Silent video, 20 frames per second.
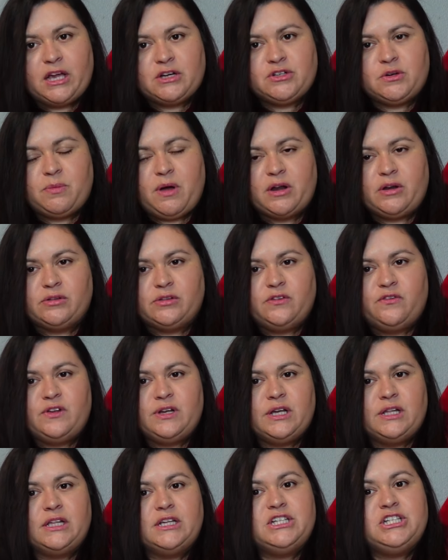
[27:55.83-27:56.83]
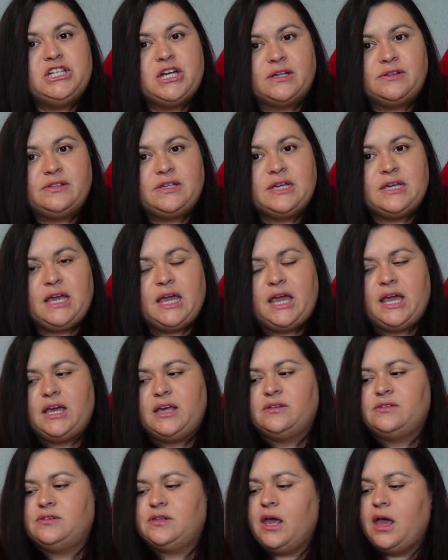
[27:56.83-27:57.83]
extra bottles of vanilla just in
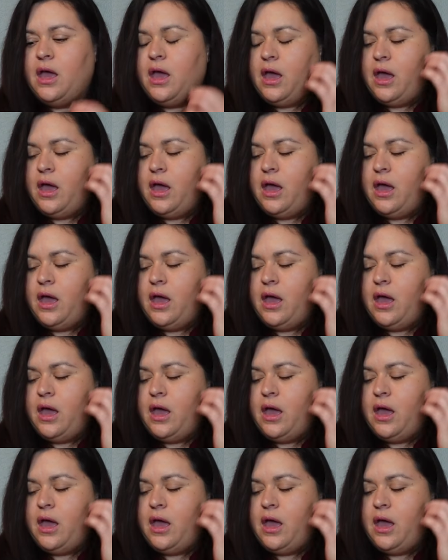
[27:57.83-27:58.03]
case.